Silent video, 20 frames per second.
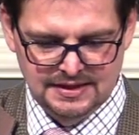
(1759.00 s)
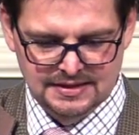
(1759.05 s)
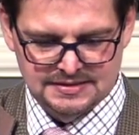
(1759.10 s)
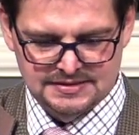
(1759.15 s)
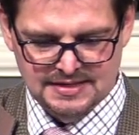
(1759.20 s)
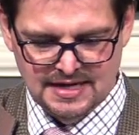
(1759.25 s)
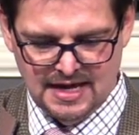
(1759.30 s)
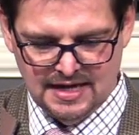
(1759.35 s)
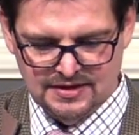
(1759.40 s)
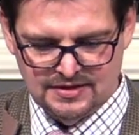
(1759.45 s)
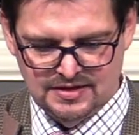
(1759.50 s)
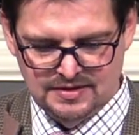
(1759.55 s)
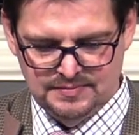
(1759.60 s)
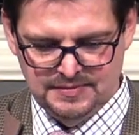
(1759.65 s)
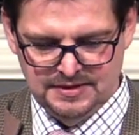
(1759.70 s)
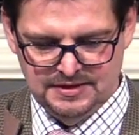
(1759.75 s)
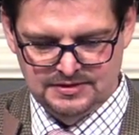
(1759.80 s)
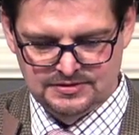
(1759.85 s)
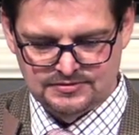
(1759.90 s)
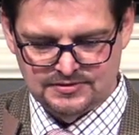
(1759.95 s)
is not going to
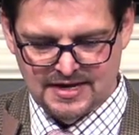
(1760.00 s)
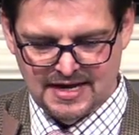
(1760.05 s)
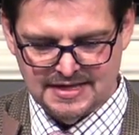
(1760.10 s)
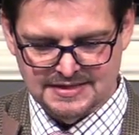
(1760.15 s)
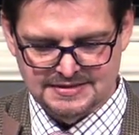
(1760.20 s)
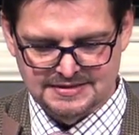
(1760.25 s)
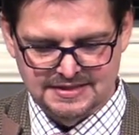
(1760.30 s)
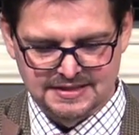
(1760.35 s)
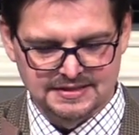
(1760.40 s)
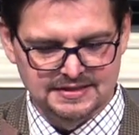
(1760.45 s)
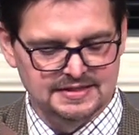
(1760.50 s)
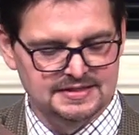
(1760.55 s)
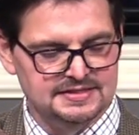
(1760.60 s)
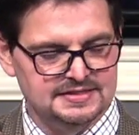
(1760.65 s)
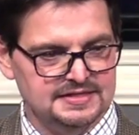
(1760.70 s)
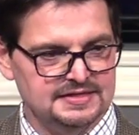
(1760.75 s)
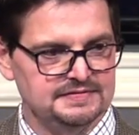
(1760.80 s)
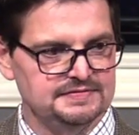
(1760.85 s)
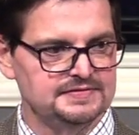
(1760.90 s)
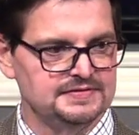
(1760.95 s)
be drastically
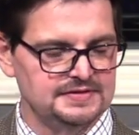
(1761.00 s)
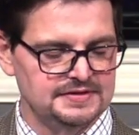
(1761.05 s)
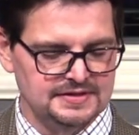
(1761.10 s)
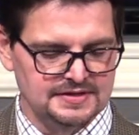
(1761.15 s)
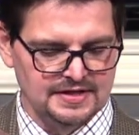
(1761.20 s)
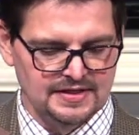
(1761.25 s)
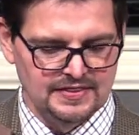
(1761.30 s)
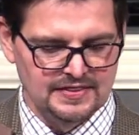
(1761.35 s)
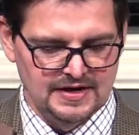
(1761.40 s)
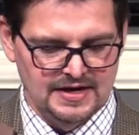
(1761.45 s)
different